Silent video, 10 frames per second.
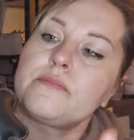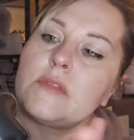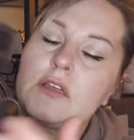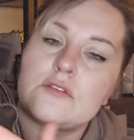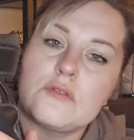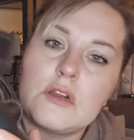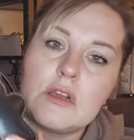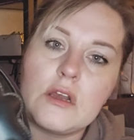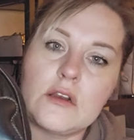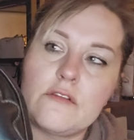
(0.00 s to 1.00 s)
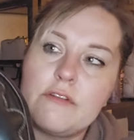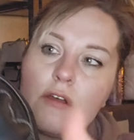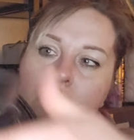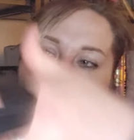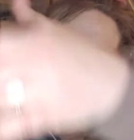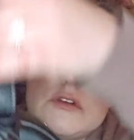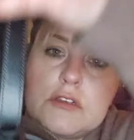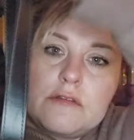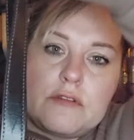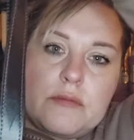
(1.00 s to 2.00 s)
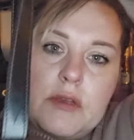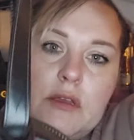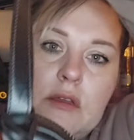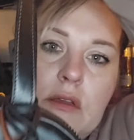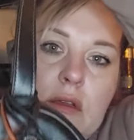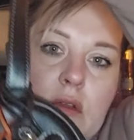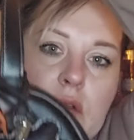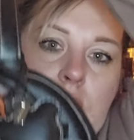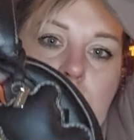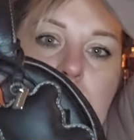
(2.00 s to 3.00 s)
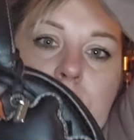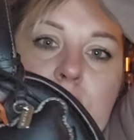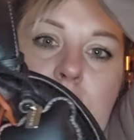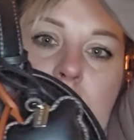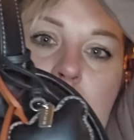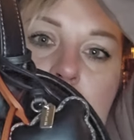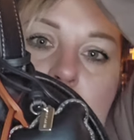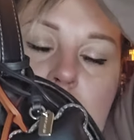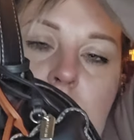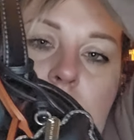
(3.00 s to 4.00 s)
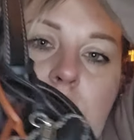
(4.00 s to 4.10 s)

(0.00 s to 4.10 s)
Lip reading: That's what I kind of found that works for me. But this is the